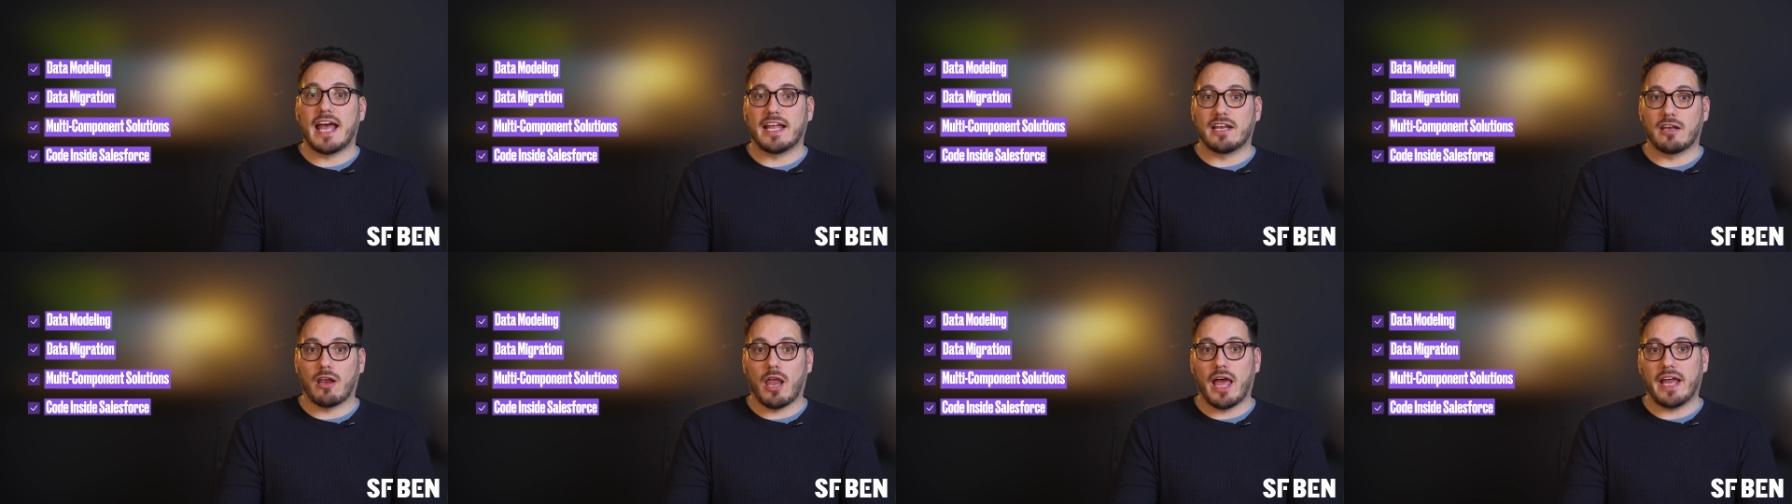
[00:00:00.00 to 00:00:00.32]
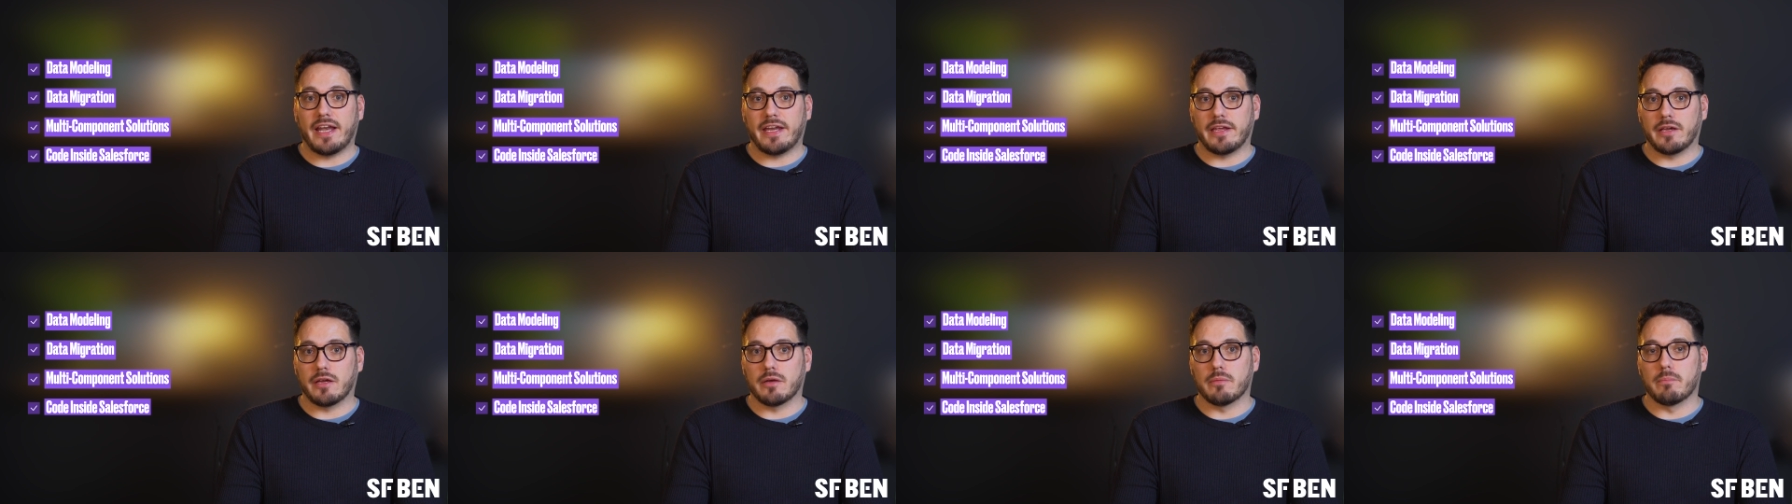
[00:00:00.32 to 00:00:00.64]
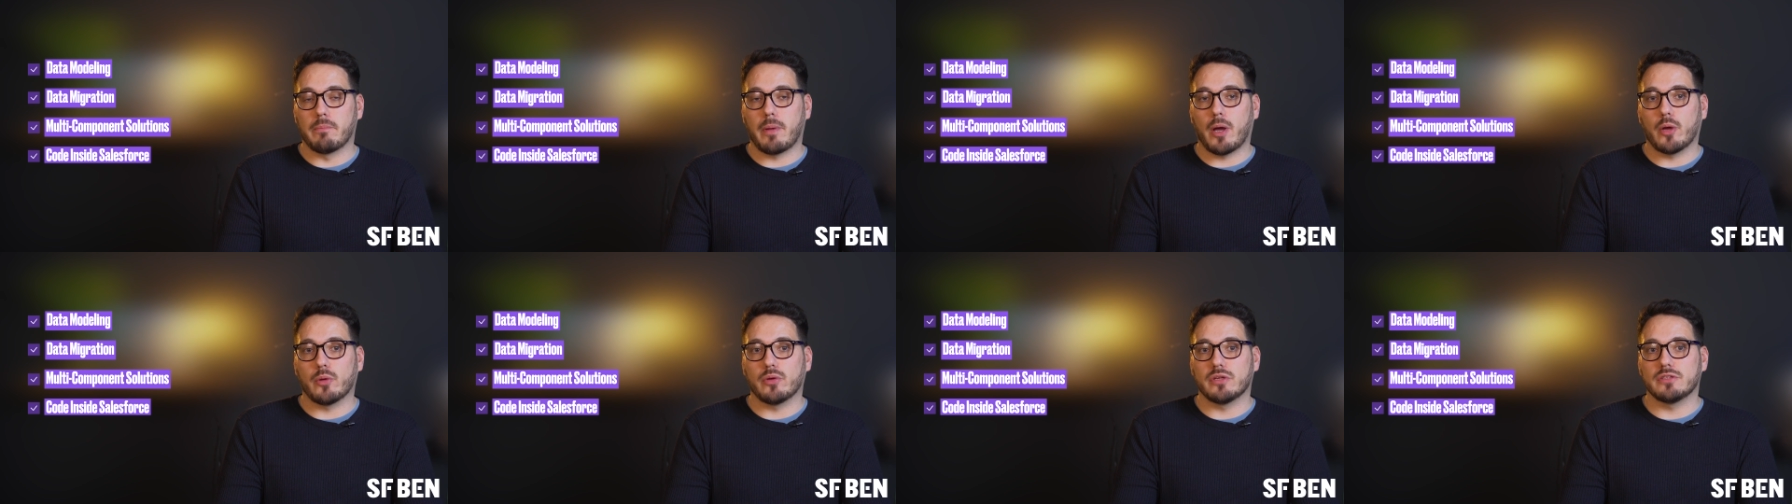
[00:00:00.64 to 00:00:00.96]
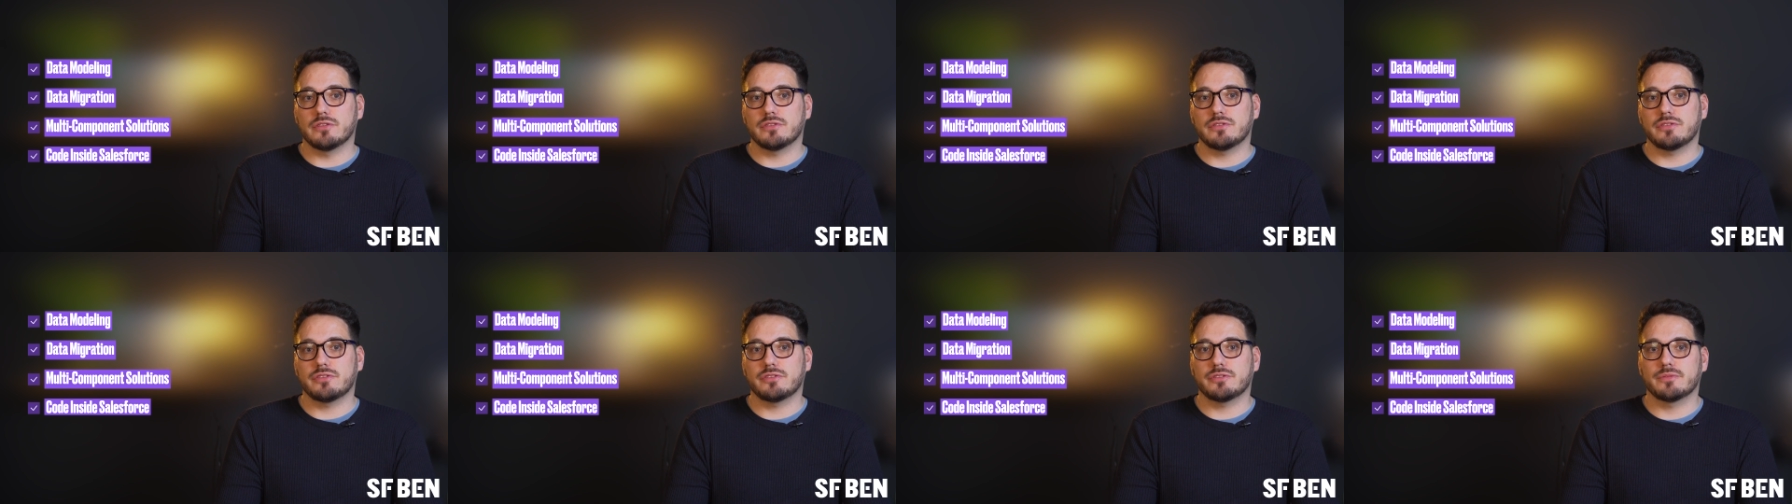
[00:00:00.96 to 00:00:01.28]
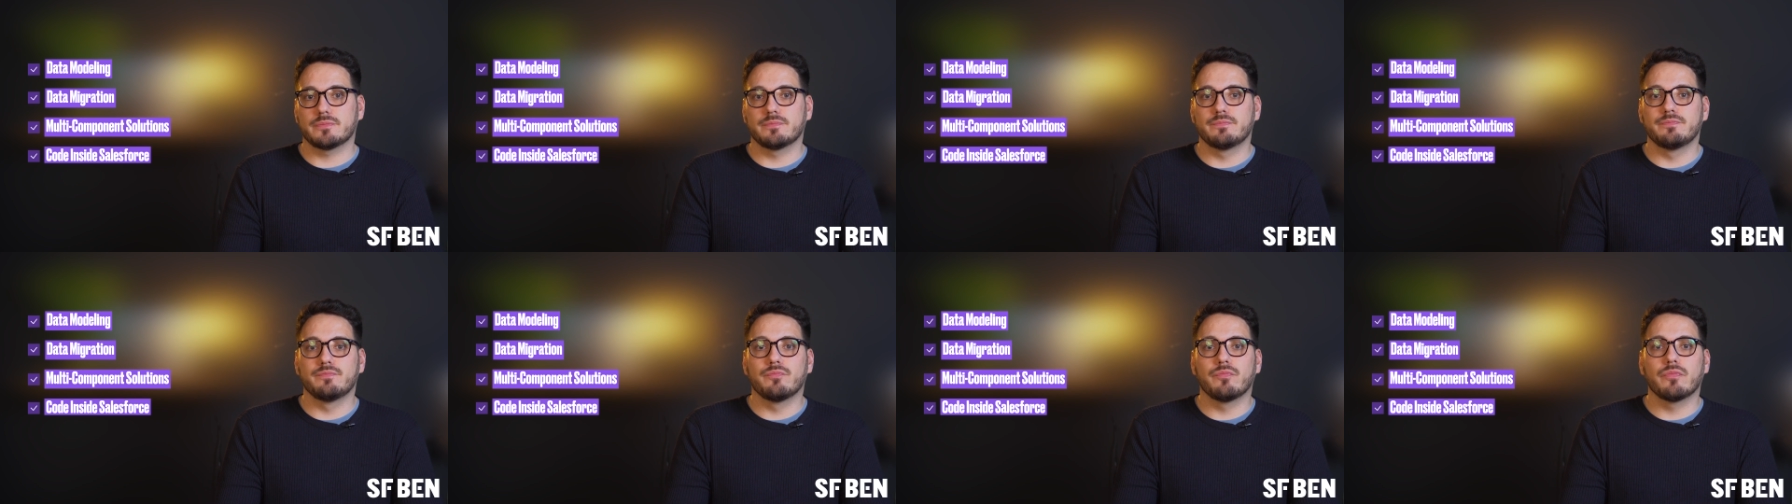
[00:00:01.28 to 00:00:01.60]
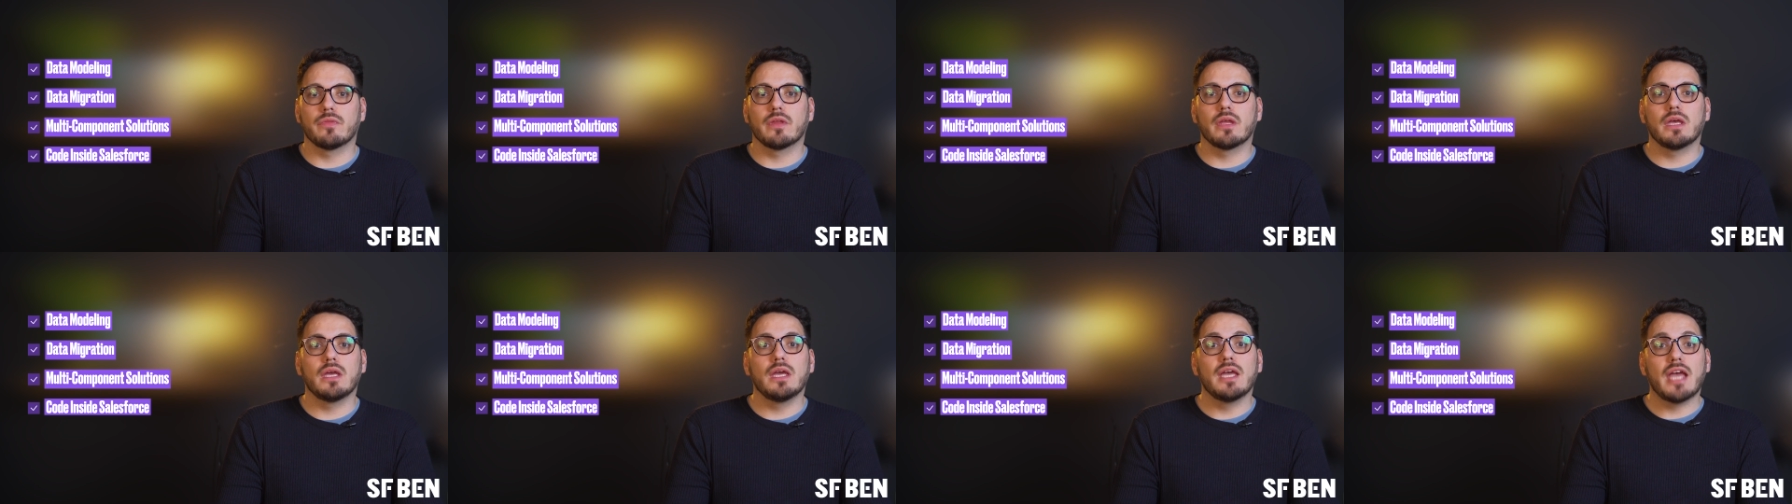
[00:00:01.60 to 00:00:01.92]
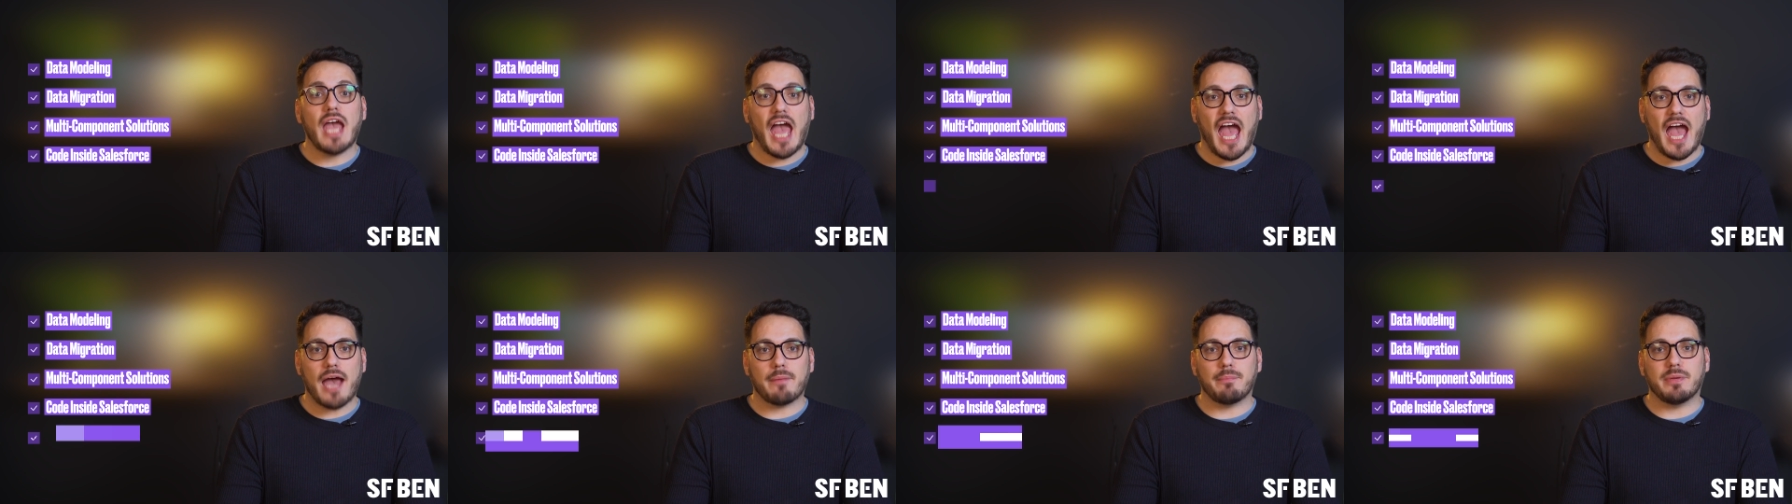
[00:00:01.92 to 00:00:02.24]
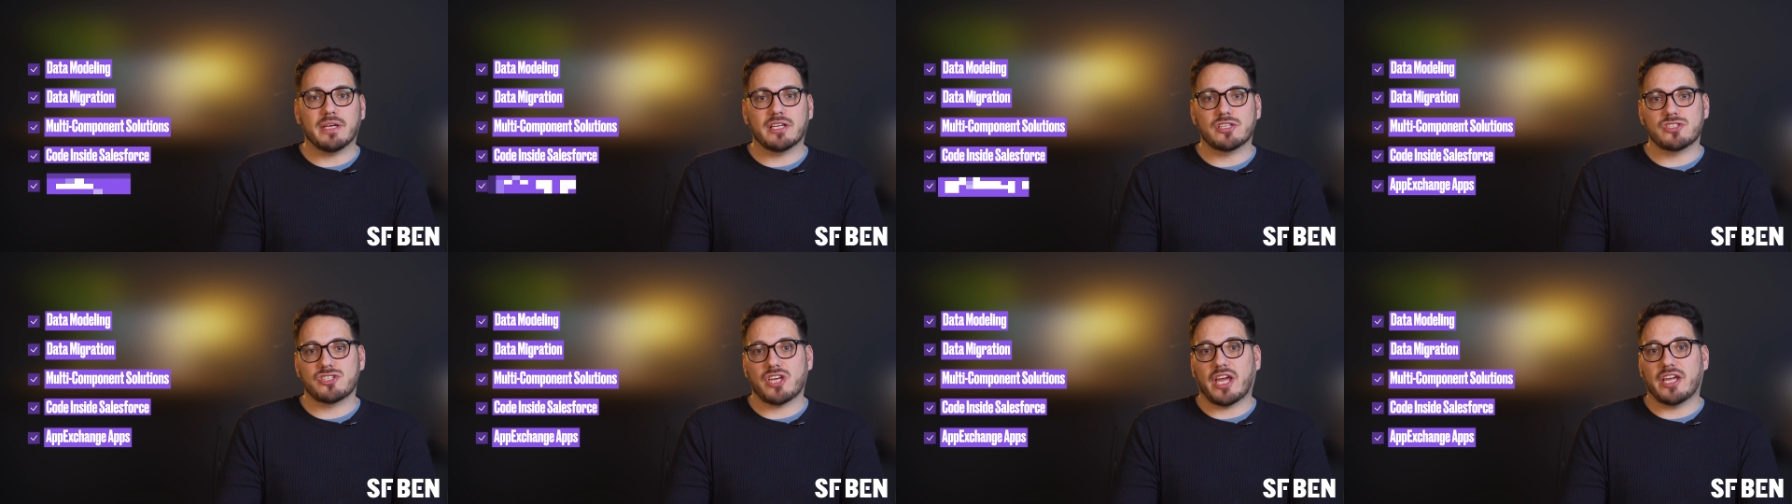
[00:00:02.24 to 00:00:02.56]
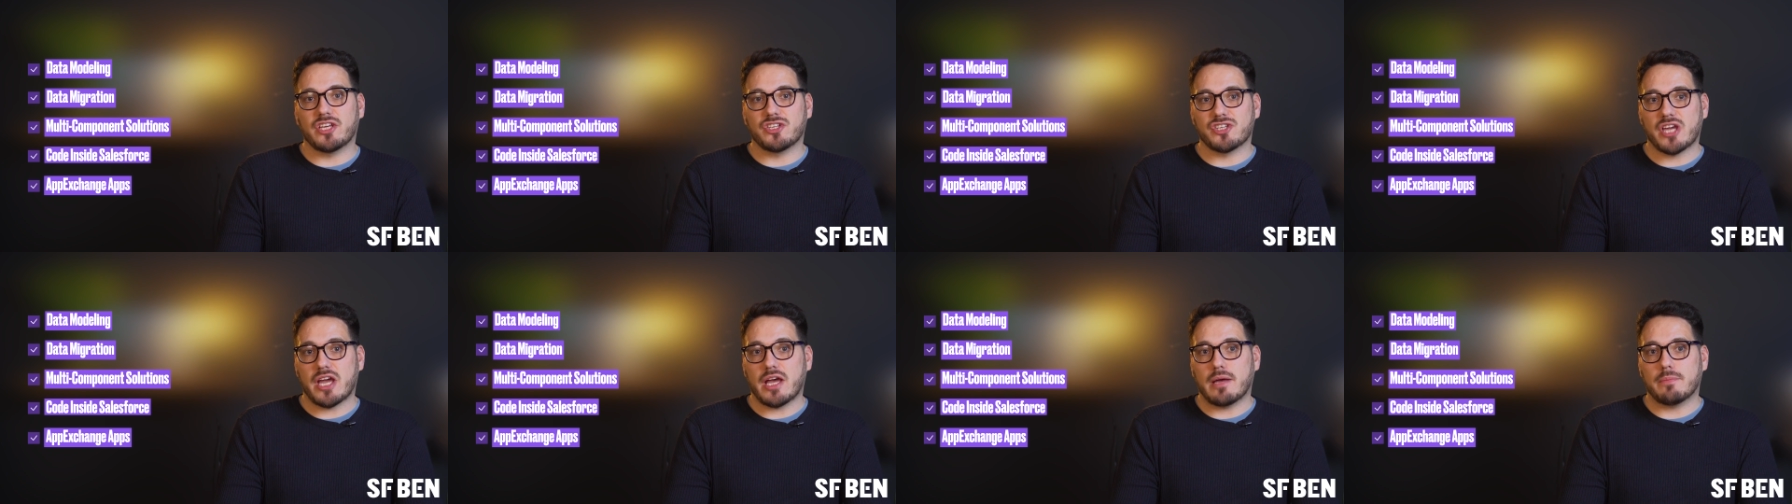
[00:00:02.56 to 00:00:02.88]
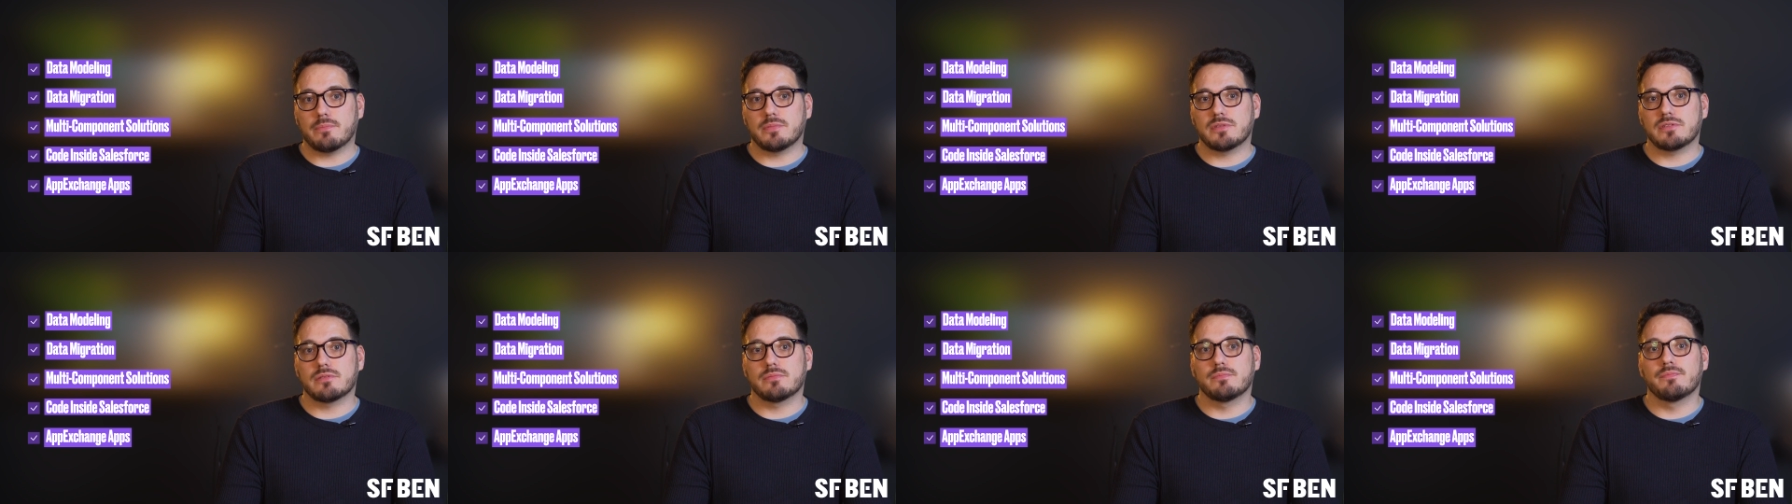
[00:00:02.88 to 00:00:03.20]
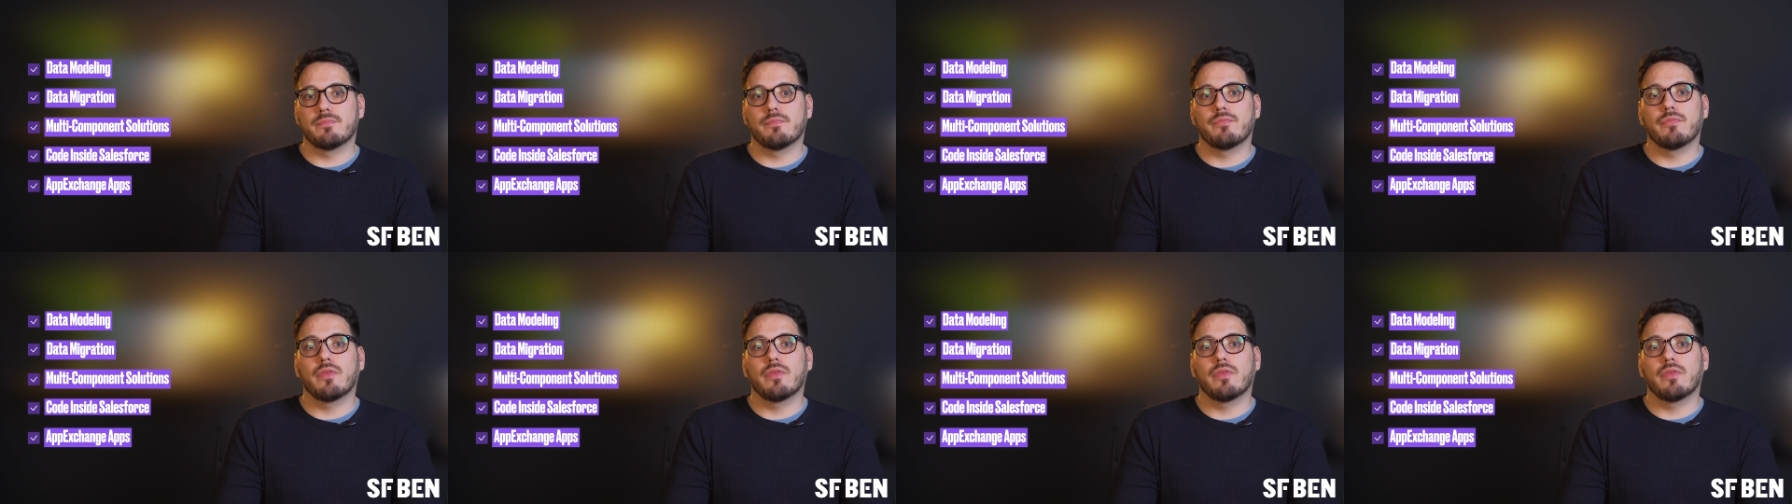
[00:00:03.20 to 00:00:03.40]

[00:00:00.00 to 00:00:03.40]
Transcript: and Lightning components, AppExchange apps,